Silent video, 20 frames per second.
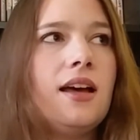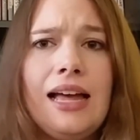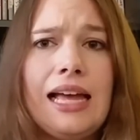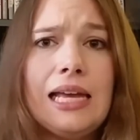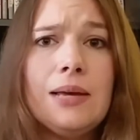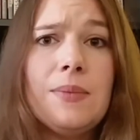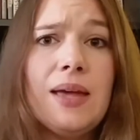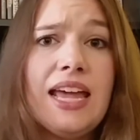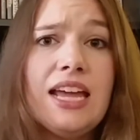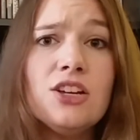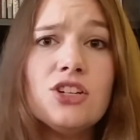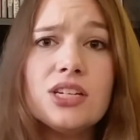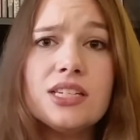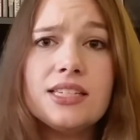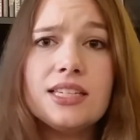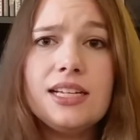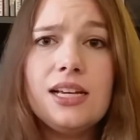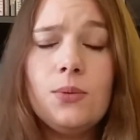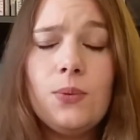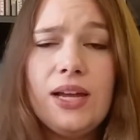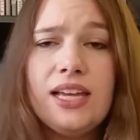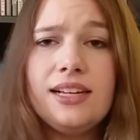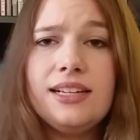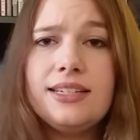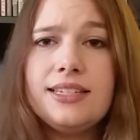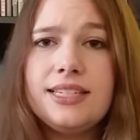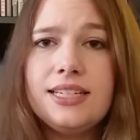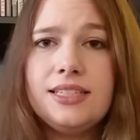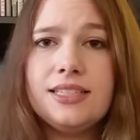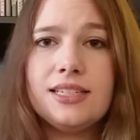I am anxiously awaiting
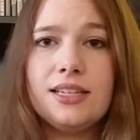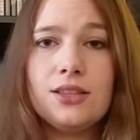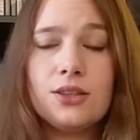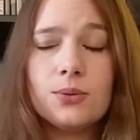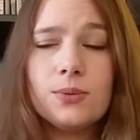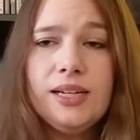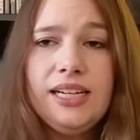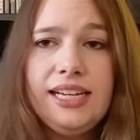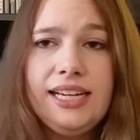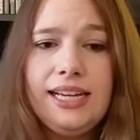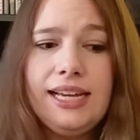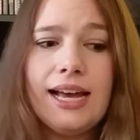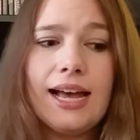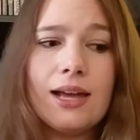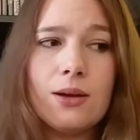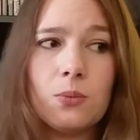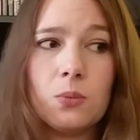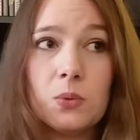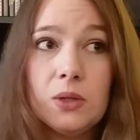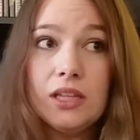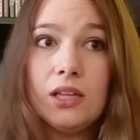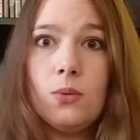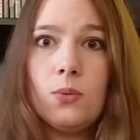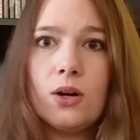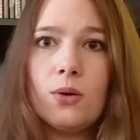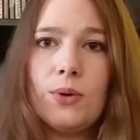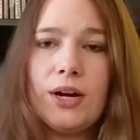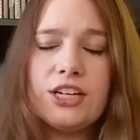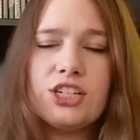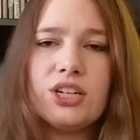season 3. I really want
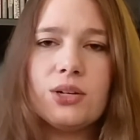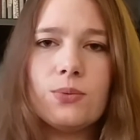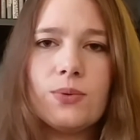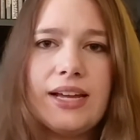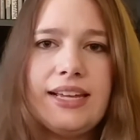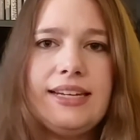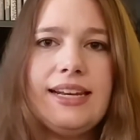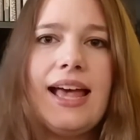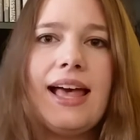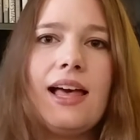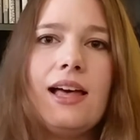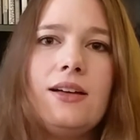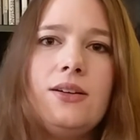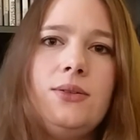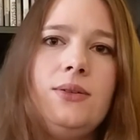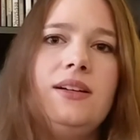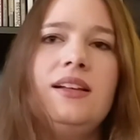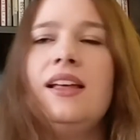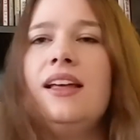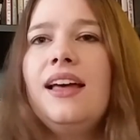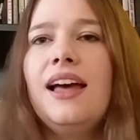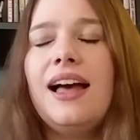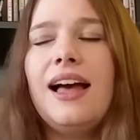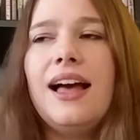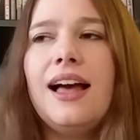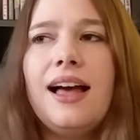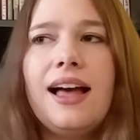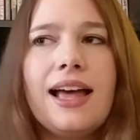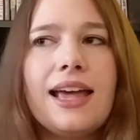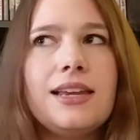to watch it right now.
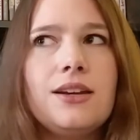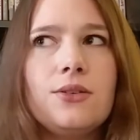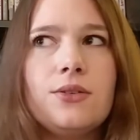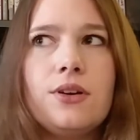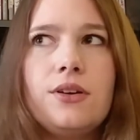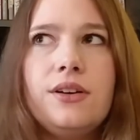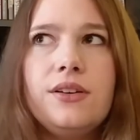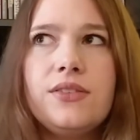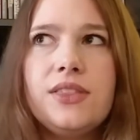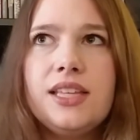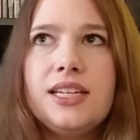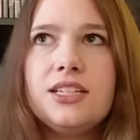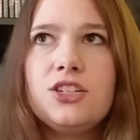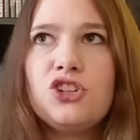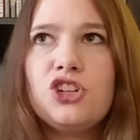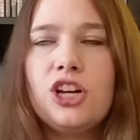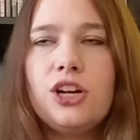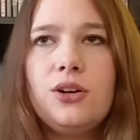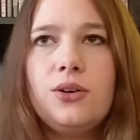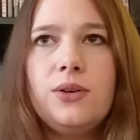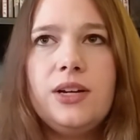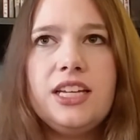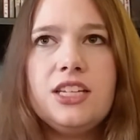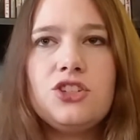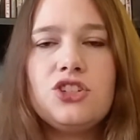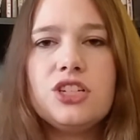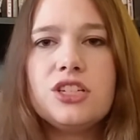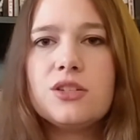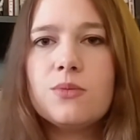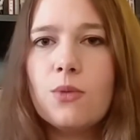I don't know if this show
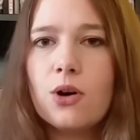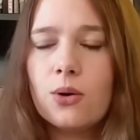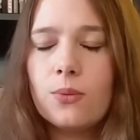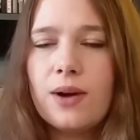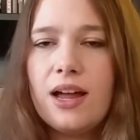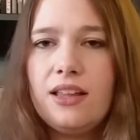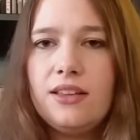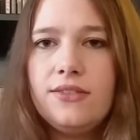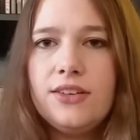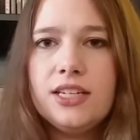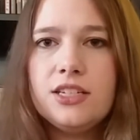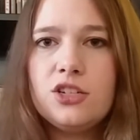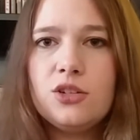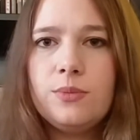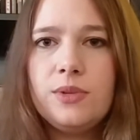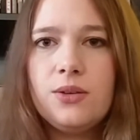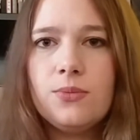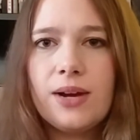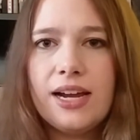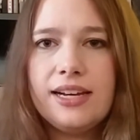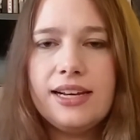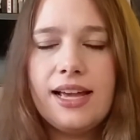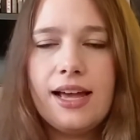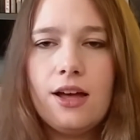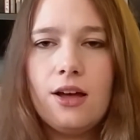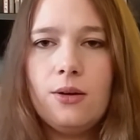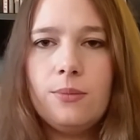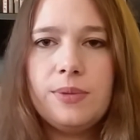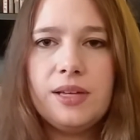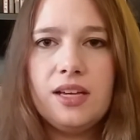is just more relevant to me right
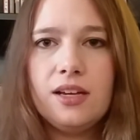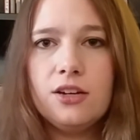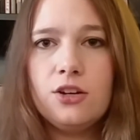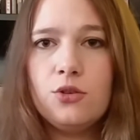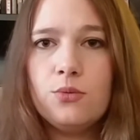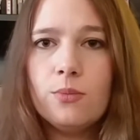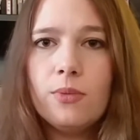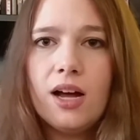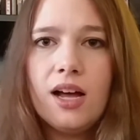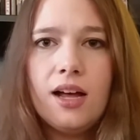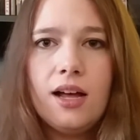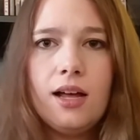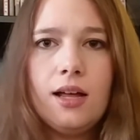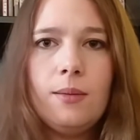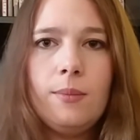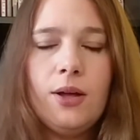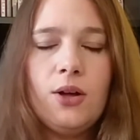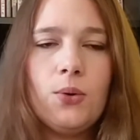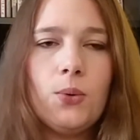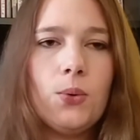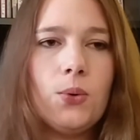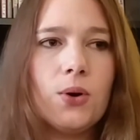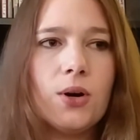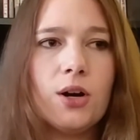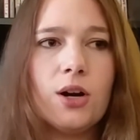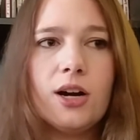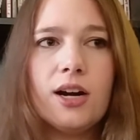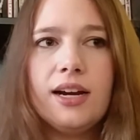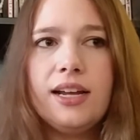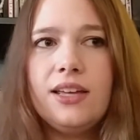now, being a new mom,
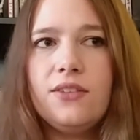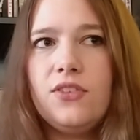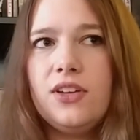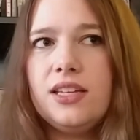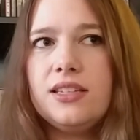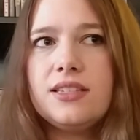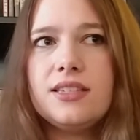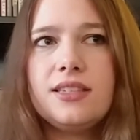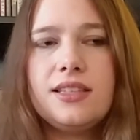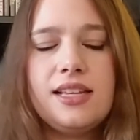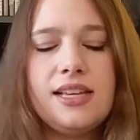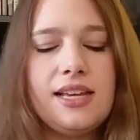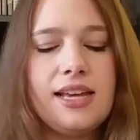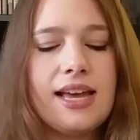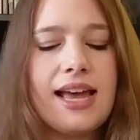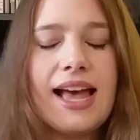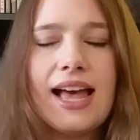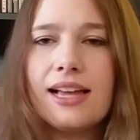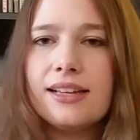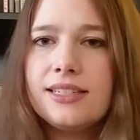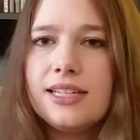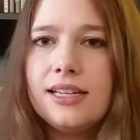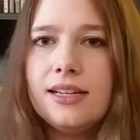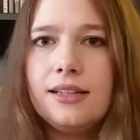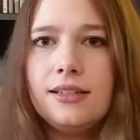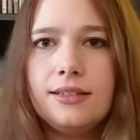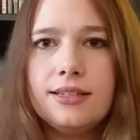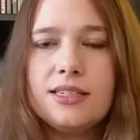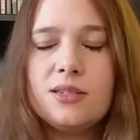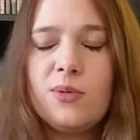or if it's the acting.
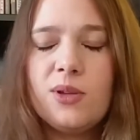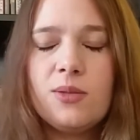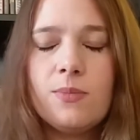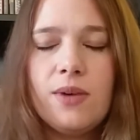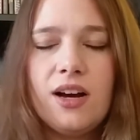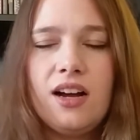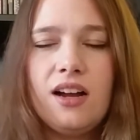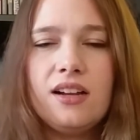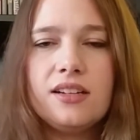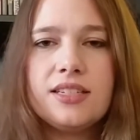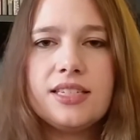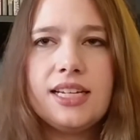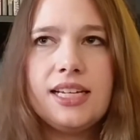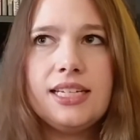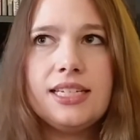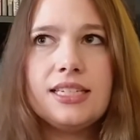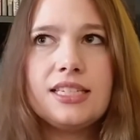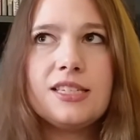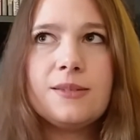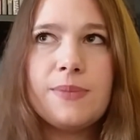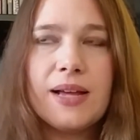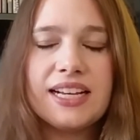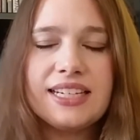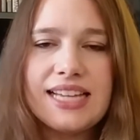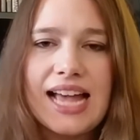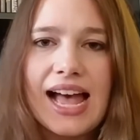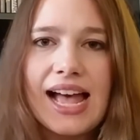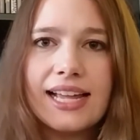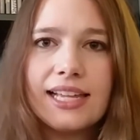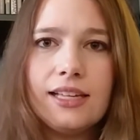Elizabeth Moss is
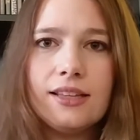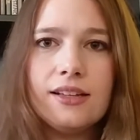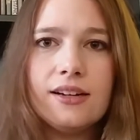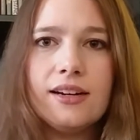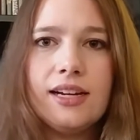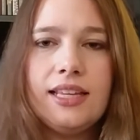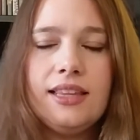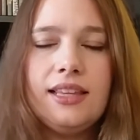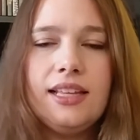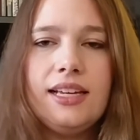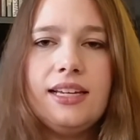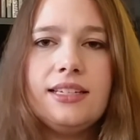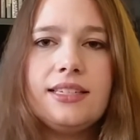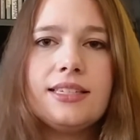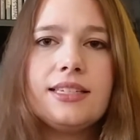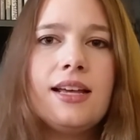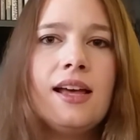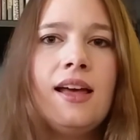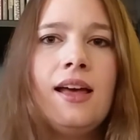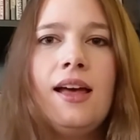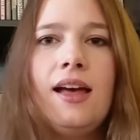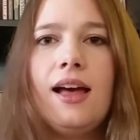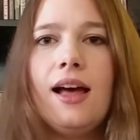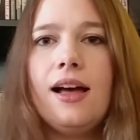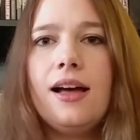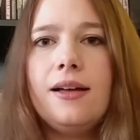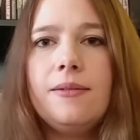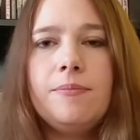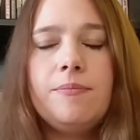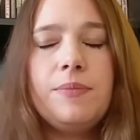spectacular in this,
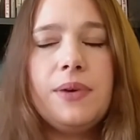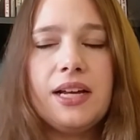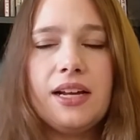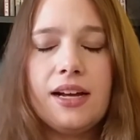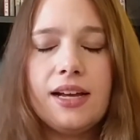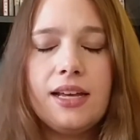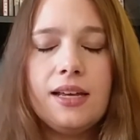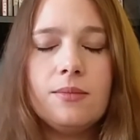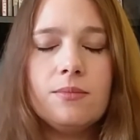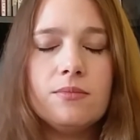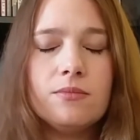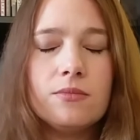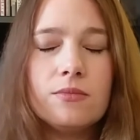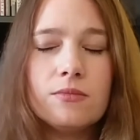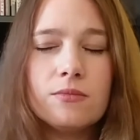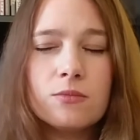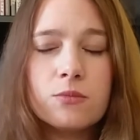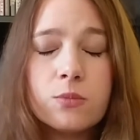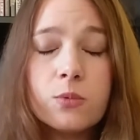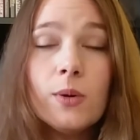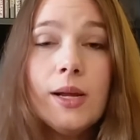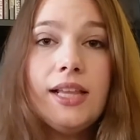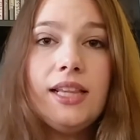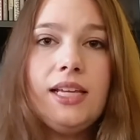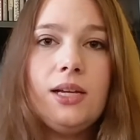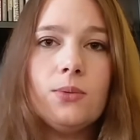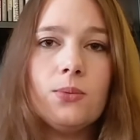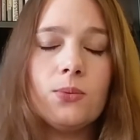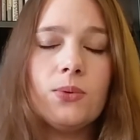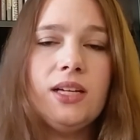but I am
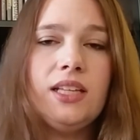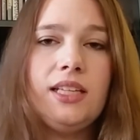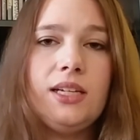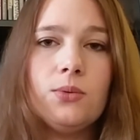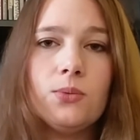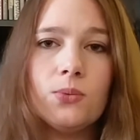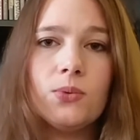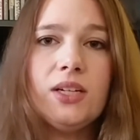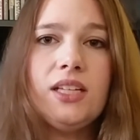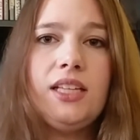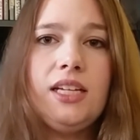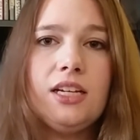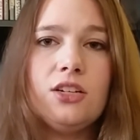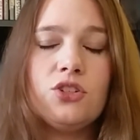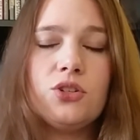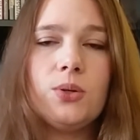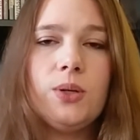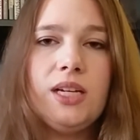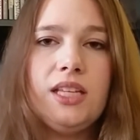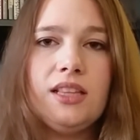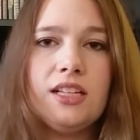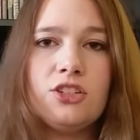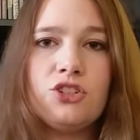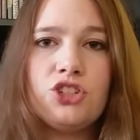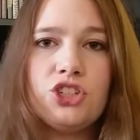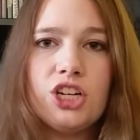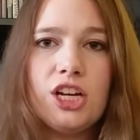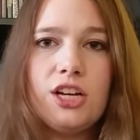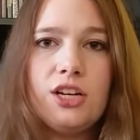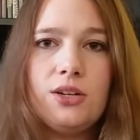really, really, really enjoying this
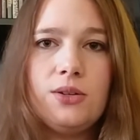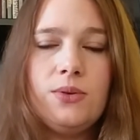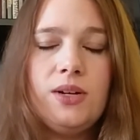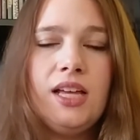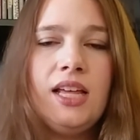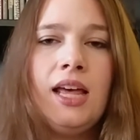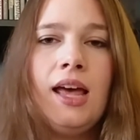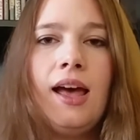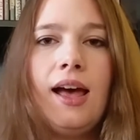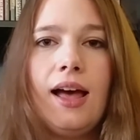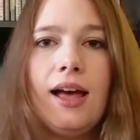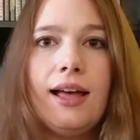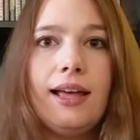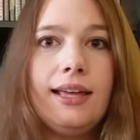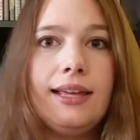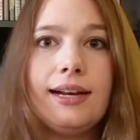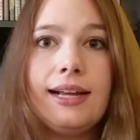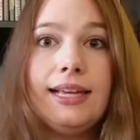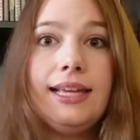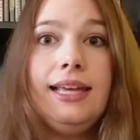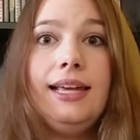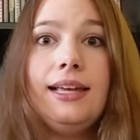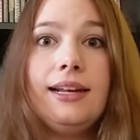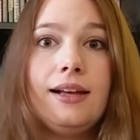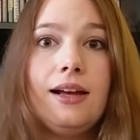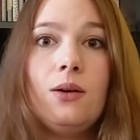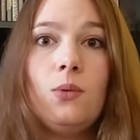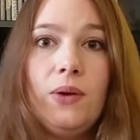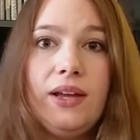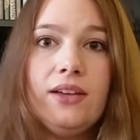show, and I
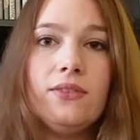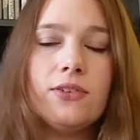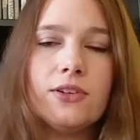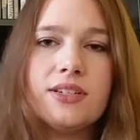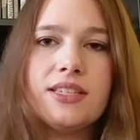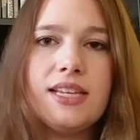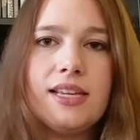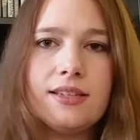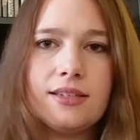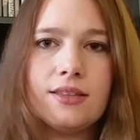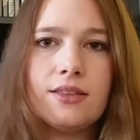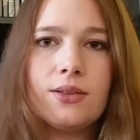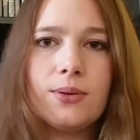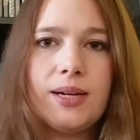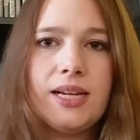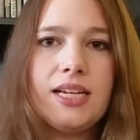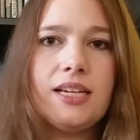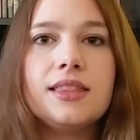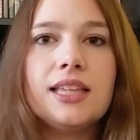cannot wait for season 3.